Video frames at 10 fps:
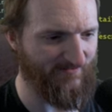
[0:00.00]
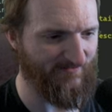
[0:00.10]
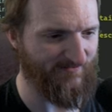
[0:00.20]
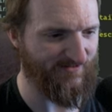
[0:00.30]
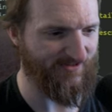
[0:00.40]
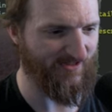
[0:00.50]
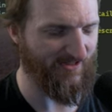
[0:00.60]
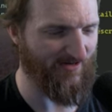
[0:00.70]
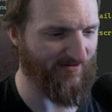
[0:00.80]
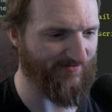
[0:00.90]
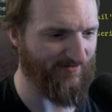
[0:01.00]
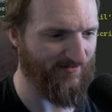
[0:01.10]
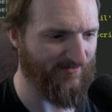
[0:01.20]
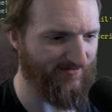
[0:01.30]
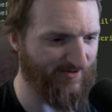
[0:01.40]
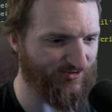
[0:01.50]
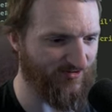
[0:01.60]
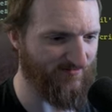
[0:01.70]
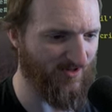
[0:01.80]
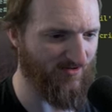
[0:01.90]
Let's get a visual
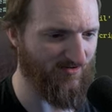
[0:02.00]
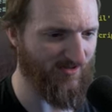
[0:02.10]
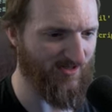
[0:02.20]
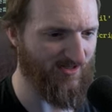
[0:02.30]
mode,